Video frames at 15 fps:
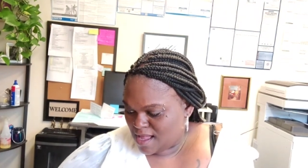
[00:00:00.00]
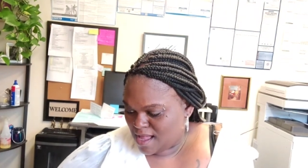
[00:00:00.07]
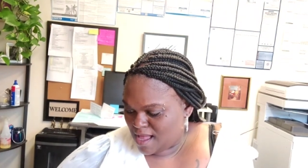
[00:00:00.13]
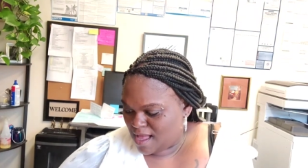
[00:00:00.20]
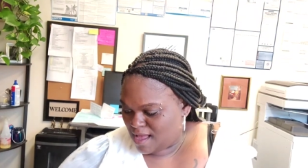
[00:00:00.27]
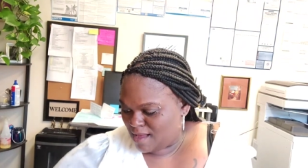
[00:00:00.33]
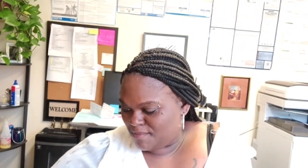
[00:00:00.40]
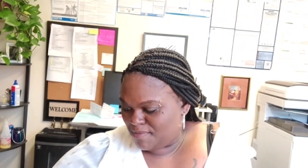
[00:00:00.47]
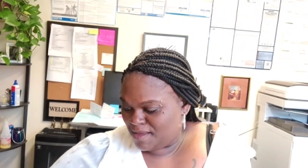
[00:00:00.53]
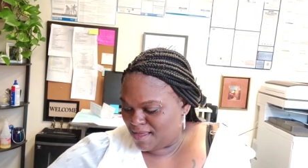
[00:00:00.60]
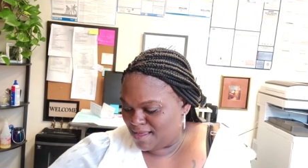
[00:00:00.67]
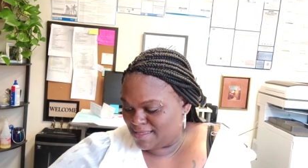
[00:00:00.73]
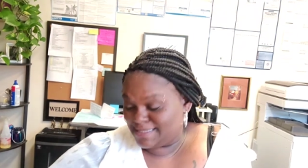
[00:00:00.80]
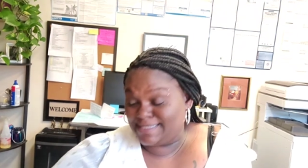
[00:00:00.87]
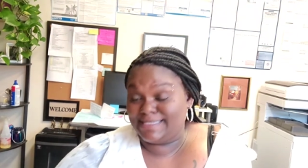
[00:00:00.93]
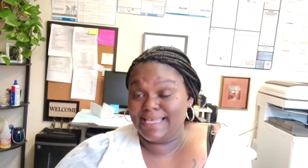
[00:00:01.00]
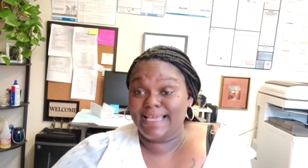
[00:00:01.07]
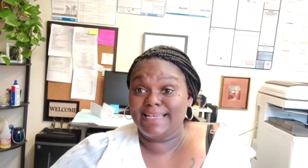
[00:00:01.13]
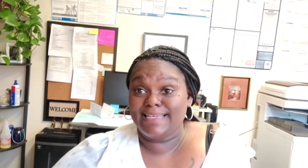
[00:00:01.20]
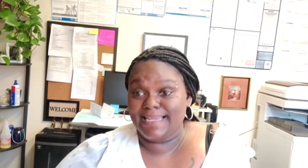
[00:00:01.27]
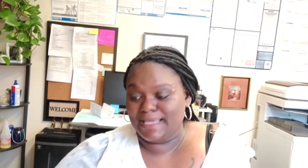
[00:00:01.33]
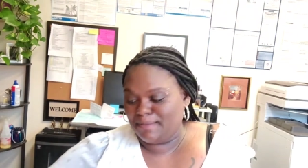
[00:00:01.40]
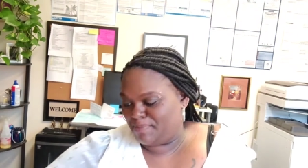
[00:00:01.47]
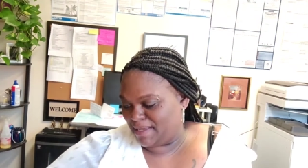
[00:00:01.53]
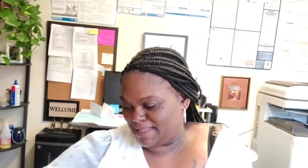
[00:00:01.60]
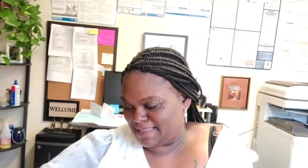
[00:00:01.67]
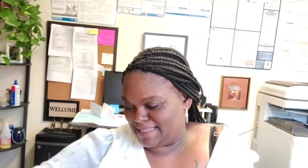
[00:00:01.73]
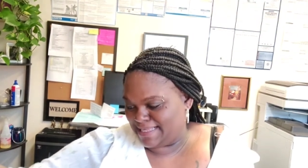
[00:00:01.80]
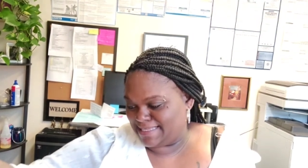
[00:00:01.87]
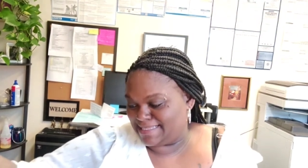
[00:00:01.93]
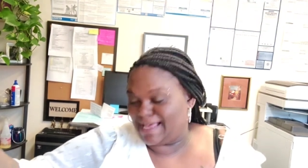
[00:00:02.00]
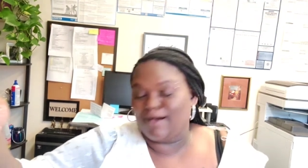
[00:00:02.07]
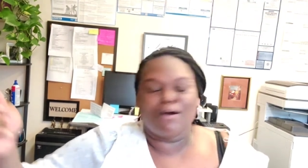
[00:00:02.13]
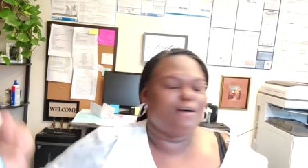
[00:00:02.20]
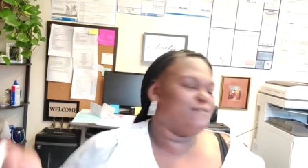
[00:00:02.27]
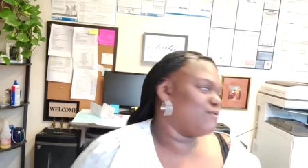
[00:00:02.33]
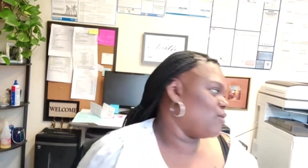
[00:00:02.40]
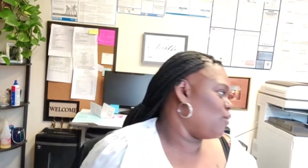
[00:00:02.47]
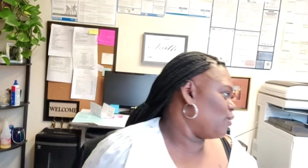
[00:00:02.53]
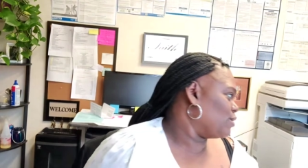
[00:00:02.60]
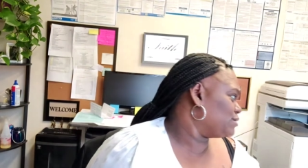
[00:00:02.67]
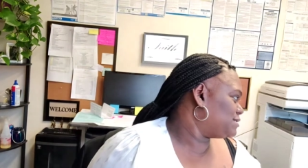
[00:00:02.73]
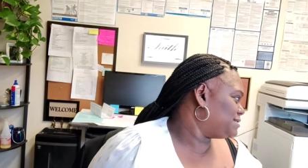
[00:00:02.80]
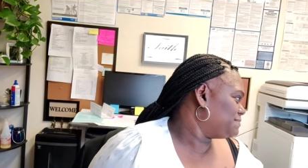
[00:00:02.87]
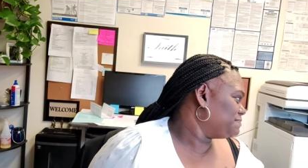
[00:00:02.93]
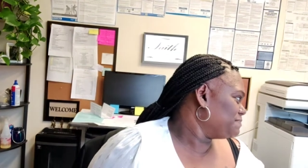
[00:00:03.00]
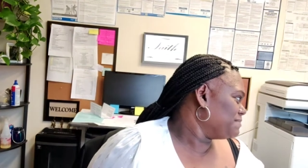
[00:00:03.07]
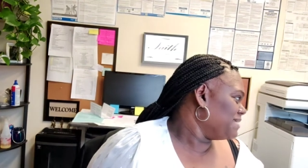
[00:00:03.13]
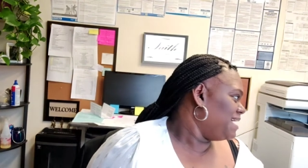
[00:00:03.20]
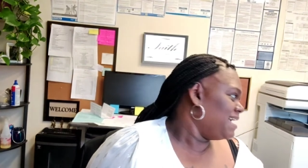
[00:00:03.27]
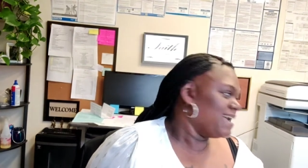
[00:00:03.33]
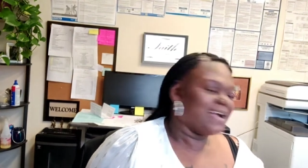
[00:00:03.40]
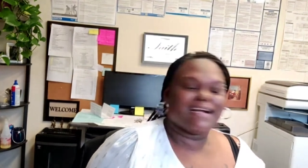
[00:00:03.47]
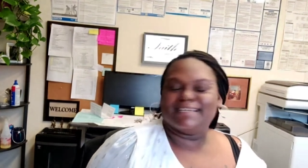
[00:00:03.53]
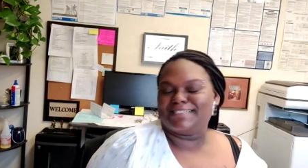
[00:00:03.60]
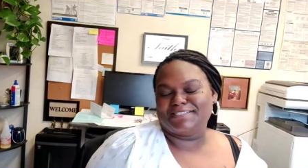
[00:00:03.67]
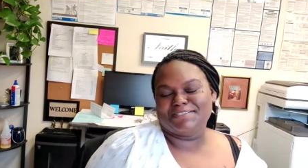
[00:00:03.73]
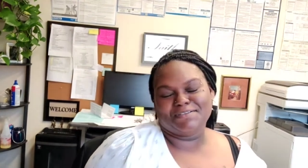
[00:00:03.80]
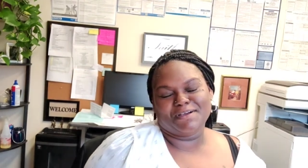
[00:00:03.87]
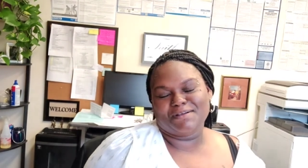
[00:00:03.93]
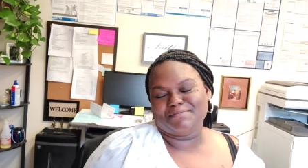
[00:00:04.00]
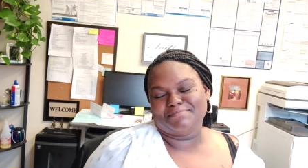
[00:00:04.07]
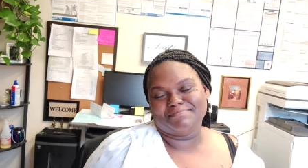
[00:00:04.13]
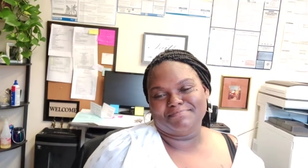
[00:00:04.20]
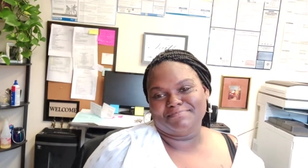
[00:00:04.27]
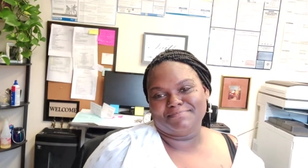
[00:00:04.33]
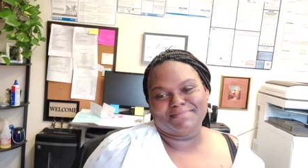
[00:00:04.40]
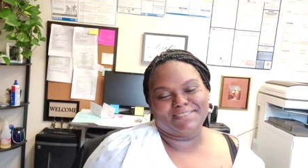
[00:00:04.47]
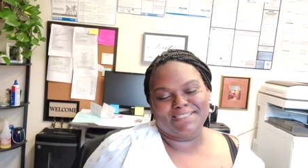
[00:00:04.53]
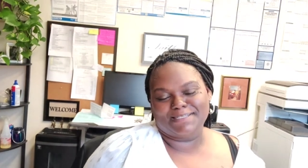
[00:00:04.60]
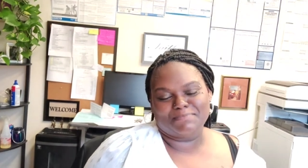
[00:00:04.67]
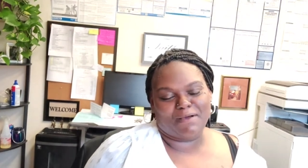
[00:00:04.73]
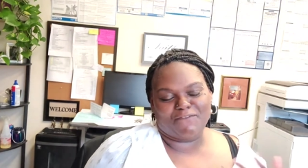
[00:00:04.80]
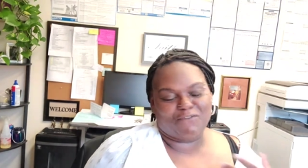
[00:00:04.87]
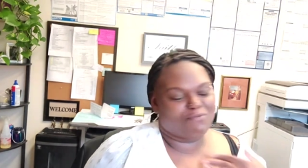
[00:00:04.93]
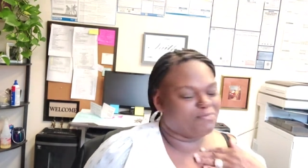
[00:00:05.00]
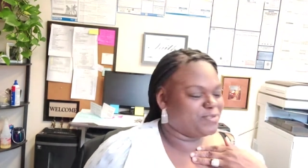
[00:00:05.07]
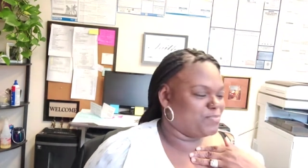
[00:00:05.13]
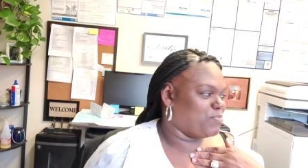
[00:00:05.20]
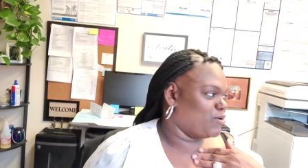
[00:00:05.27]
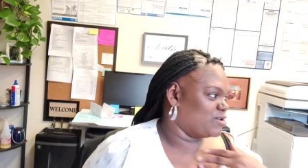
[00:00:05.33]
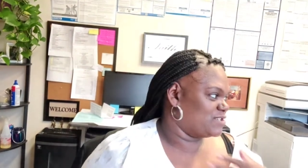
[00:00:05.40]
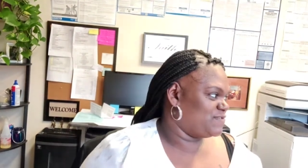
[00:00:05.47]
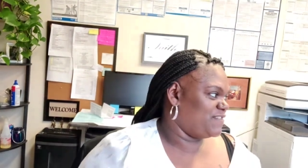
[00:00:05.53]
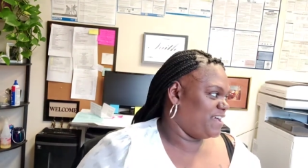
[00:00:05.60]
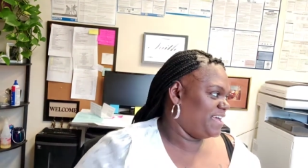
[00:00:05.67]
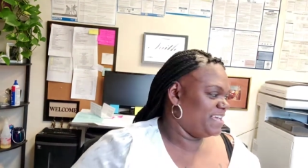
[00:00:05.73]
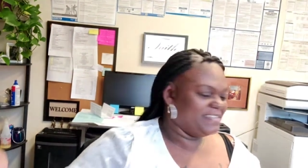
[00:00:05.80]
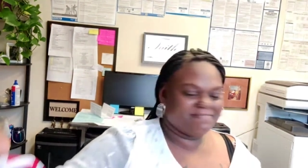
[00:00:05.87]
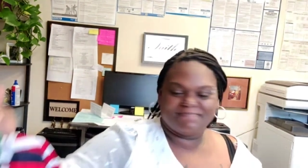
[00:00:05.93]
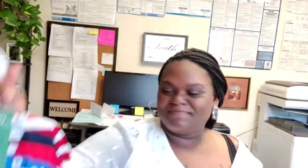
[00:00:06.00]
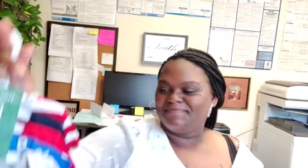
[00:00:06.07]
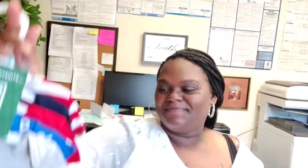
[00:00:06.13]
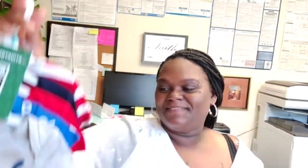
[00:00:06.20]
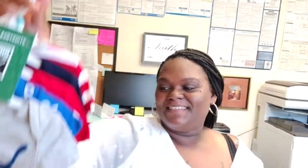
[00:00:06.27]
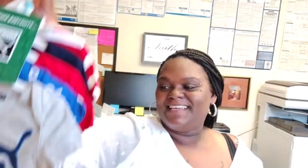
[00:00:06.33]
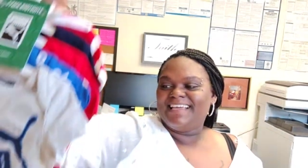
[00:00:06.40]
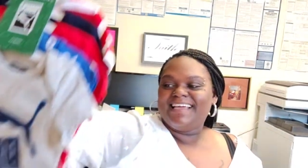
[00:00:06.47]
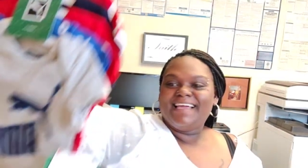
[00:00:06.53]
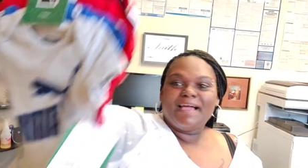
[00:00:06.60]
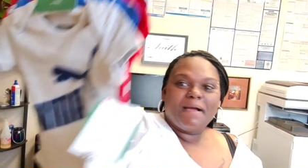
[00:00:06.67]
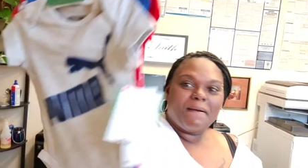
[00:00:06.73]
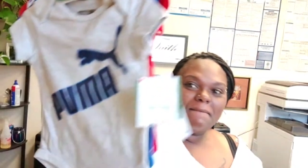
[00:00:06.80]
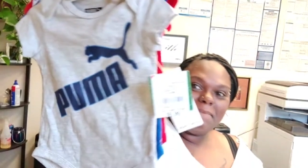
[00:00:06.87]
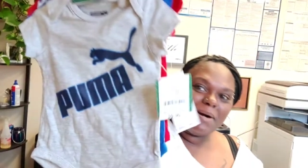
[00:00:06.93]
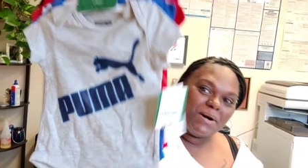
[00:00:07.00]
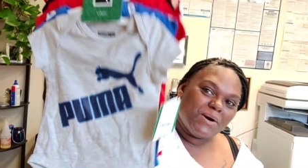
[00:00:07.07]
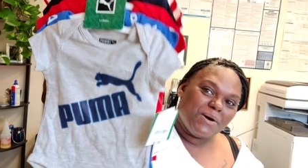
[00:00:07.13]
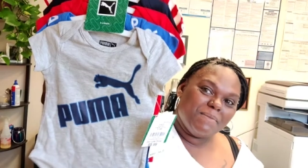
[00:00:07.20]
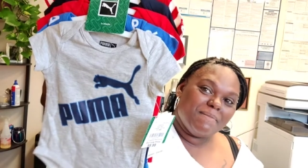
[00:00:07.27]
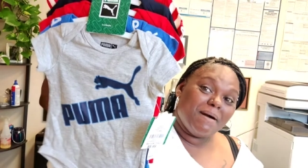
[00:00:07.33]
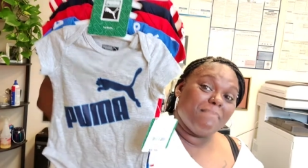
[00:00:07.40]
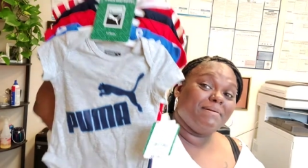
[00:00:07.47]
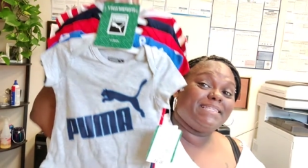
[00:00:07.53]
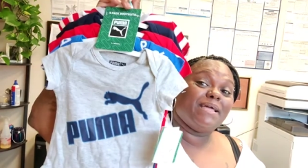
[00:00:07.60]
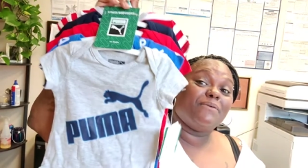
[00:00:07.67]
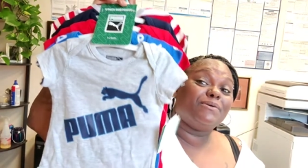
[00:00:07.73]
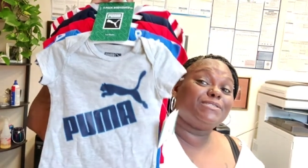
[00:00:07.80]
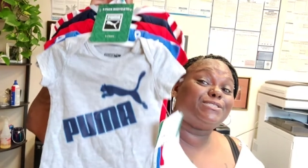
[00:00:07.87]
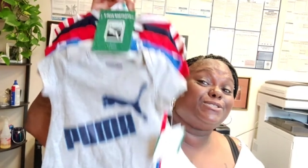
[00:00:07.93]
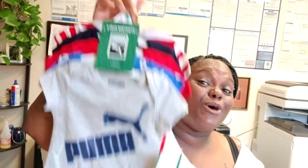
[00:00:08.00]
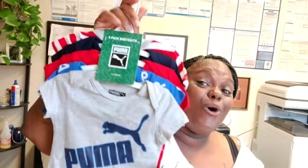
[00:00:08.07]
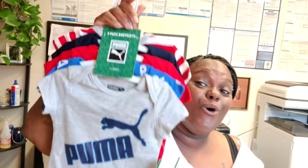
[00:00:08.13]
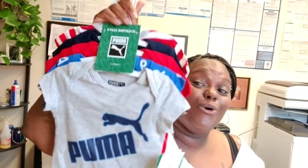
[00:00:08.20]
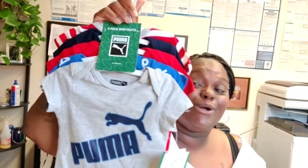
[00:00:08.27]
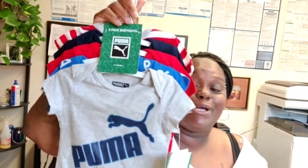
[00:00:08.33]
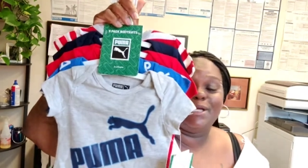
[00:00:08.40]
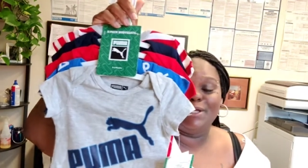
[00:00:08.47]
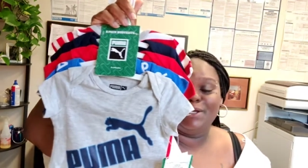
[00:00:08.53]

Um, Sydney picked these out, of course. Because, you know, she's my sports fan. Puma, but they were so